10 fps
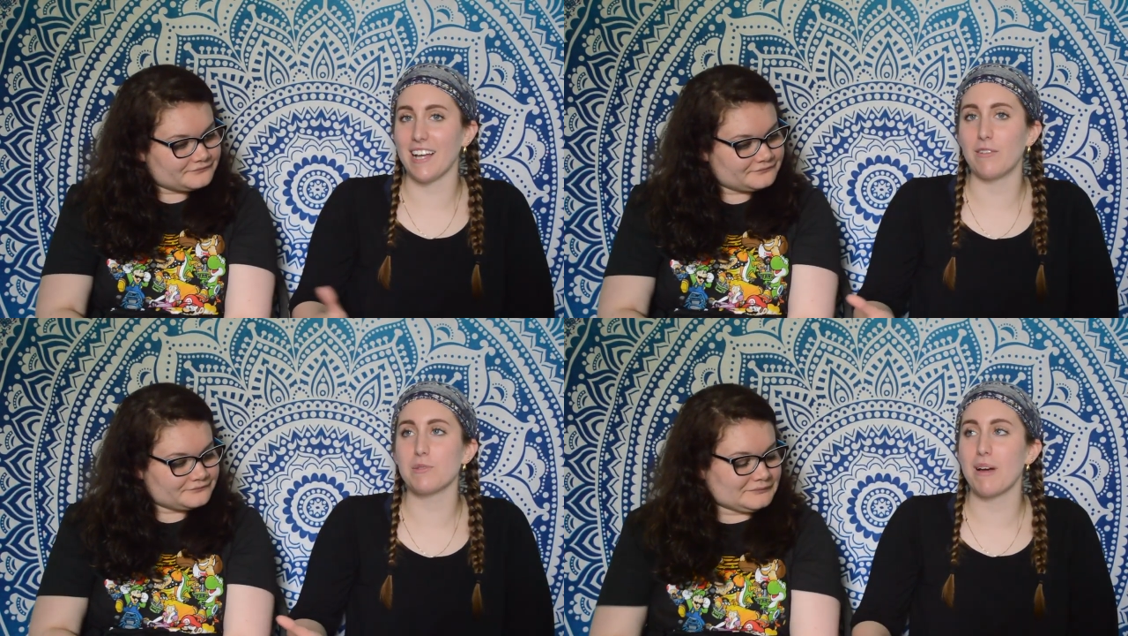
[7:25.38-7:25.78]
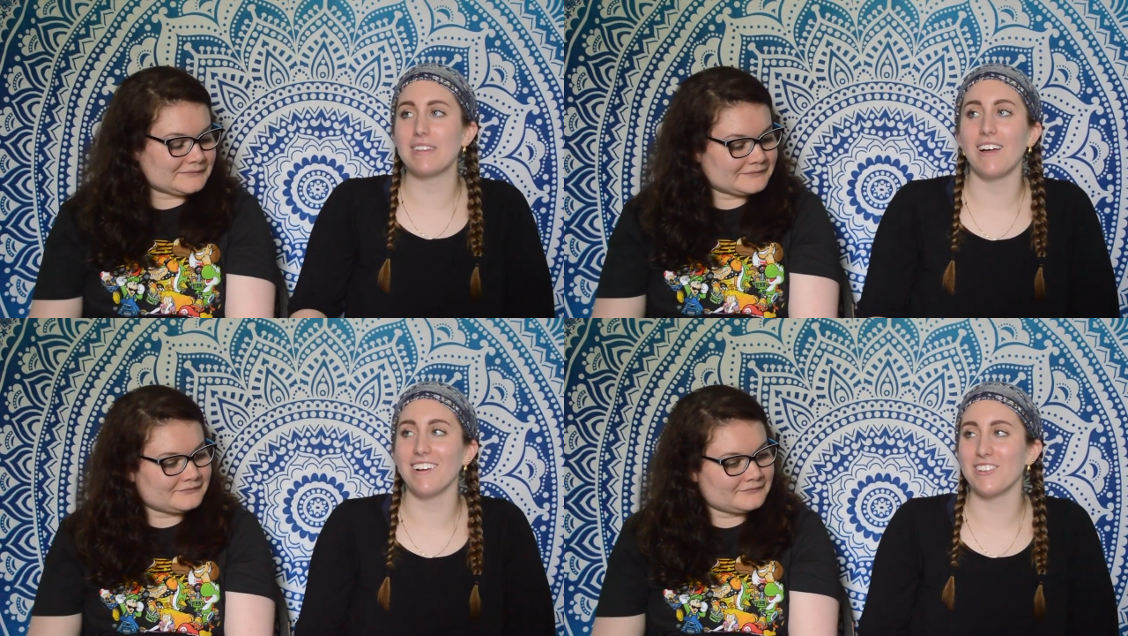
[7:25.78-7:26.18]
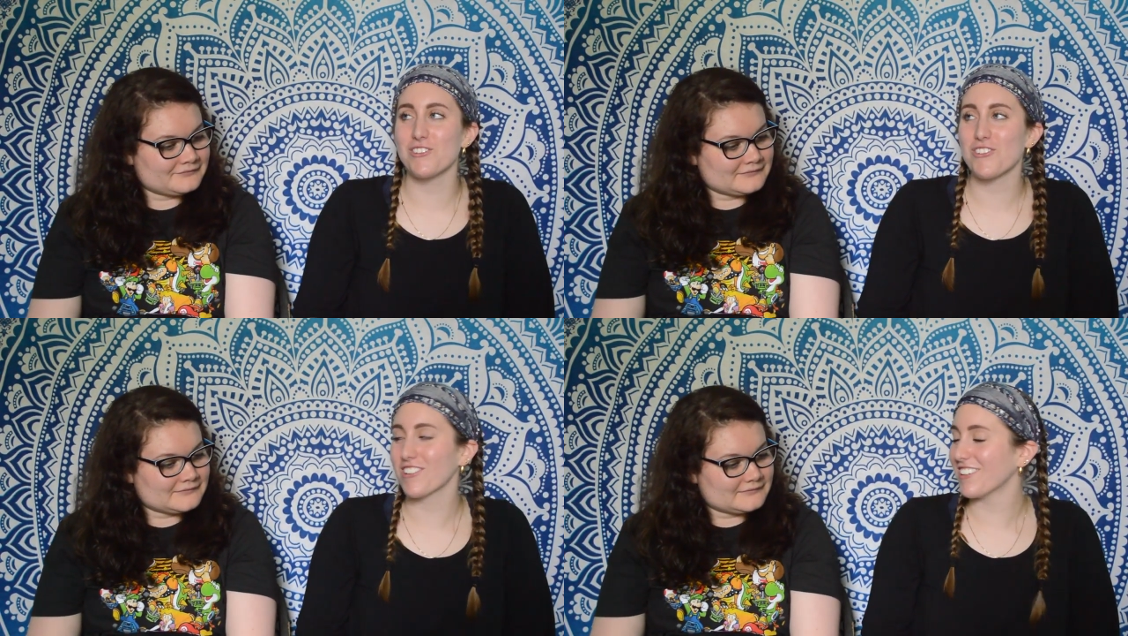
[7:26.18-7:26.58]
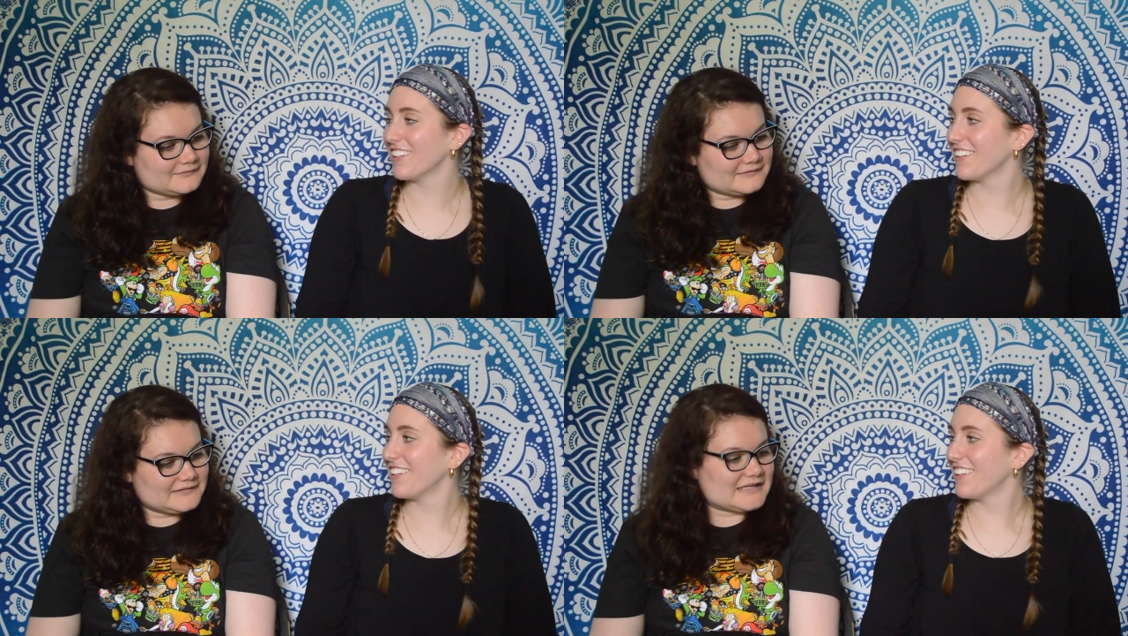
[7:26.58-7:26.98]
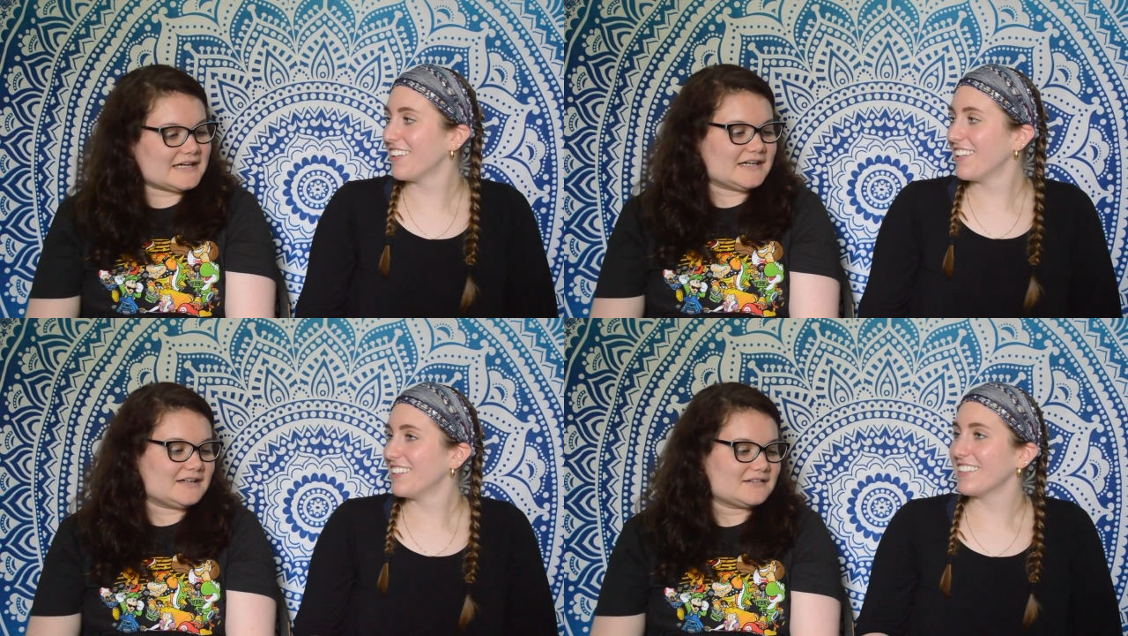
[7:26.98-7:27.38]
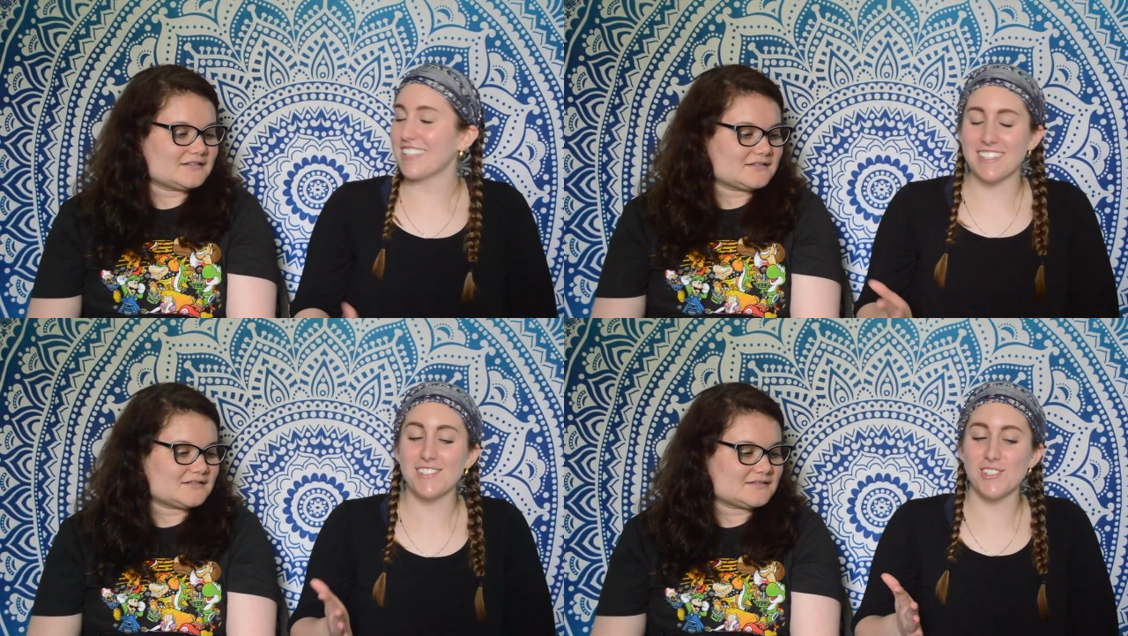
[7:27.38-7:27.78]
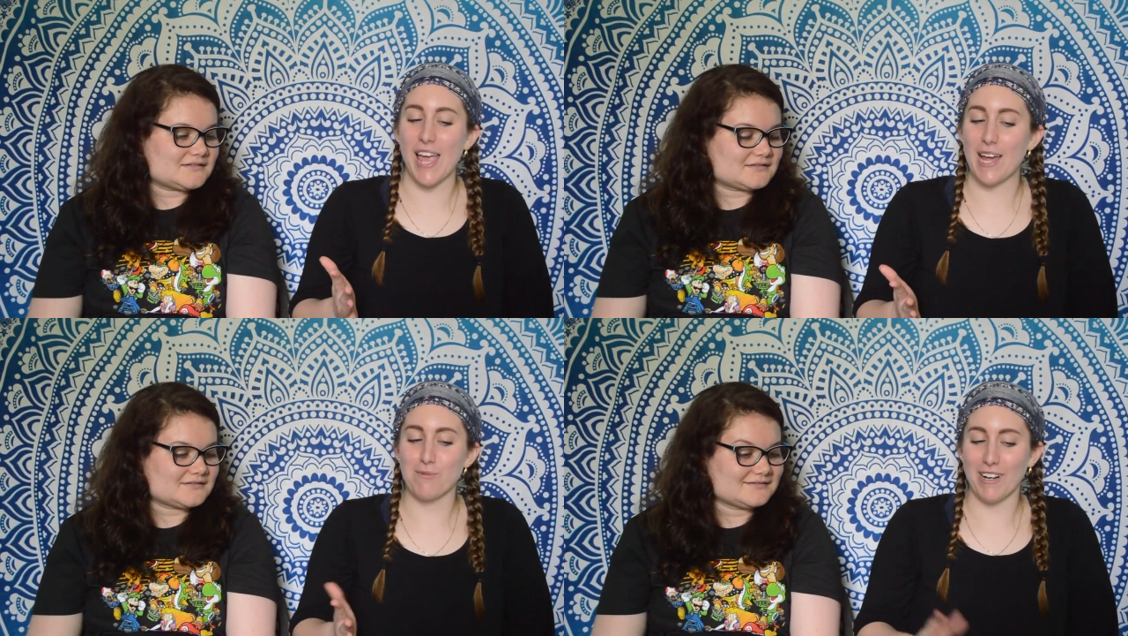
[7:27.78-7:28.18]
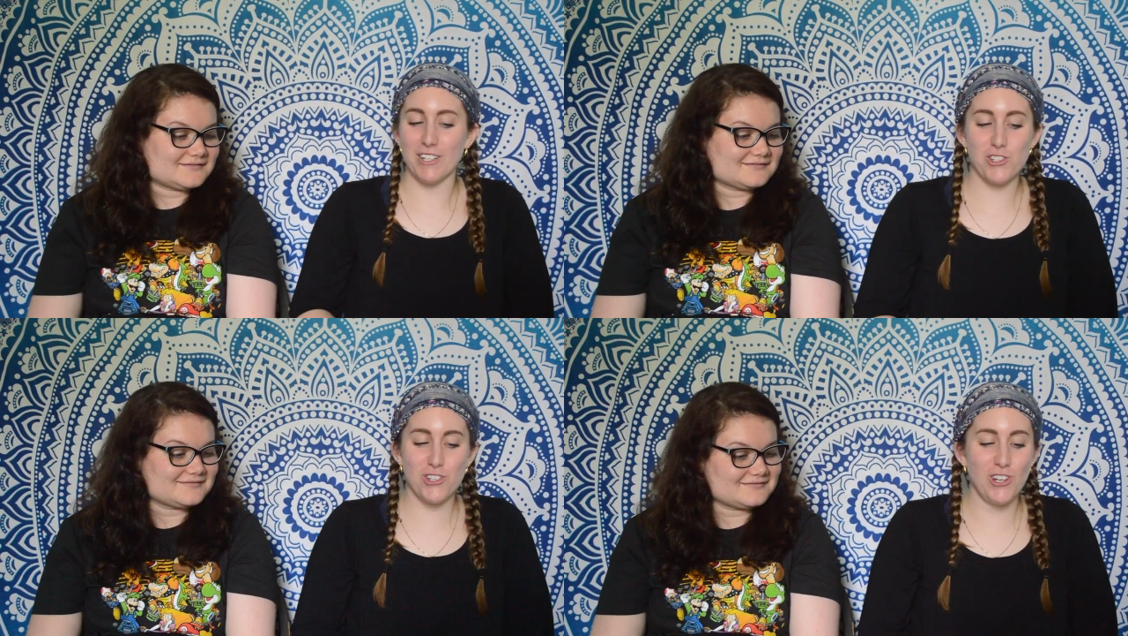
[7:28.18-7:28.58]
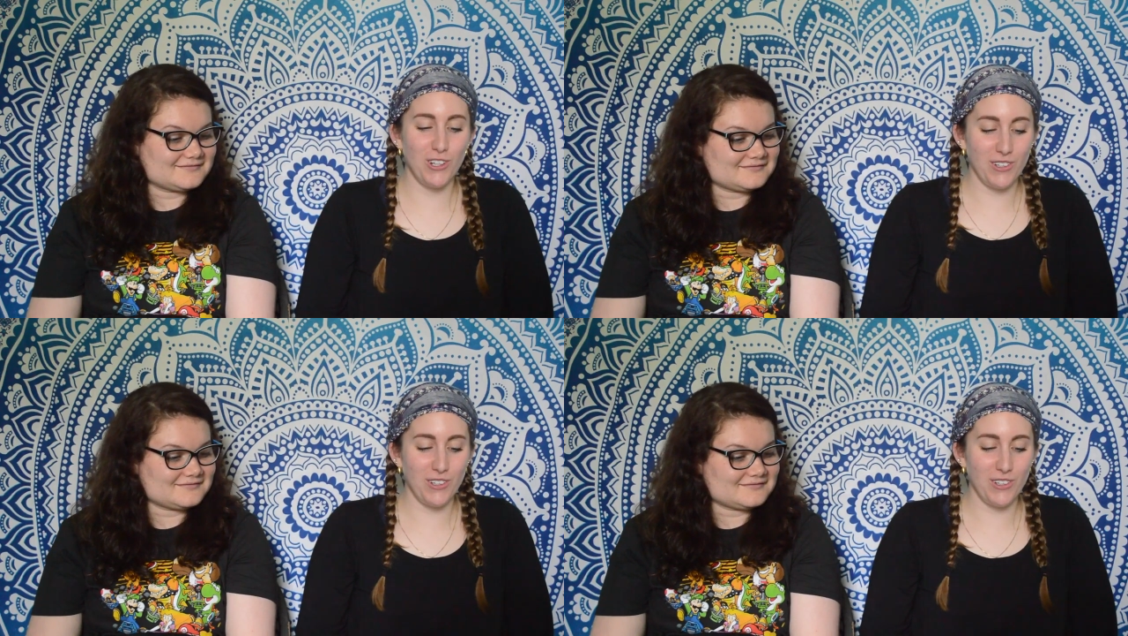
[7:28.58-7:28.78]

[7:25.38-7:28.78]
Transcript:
Speaker 1: that was my lunch. Yeah. Like, that's a sandwich.